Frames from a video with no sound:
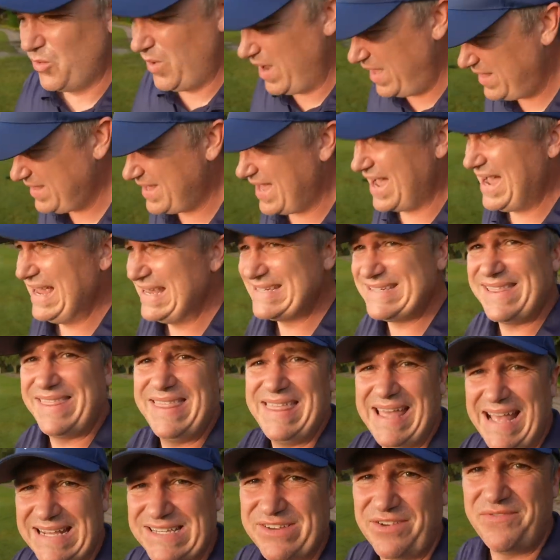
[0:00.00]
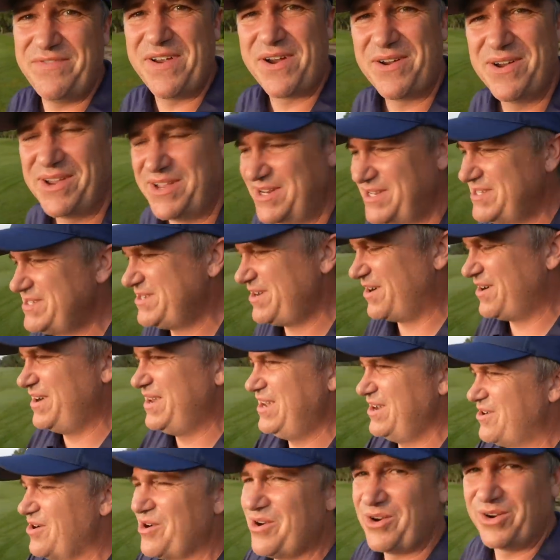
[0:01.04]
Well, guys, that's a very good start
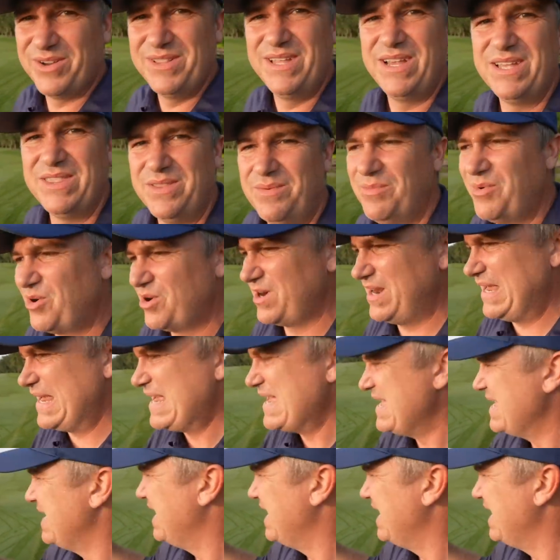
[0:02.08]
here early in the morning.